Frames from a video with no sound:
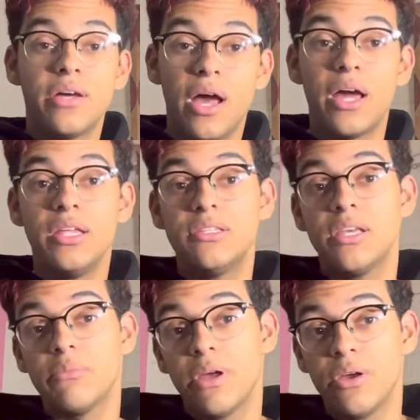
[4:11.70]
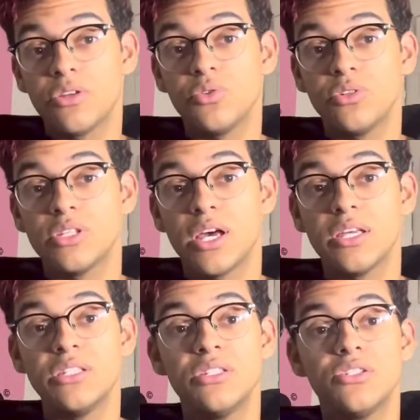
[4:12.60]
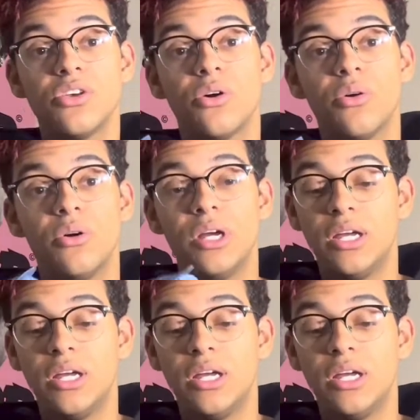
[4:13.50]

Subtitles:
I need to get my actual size so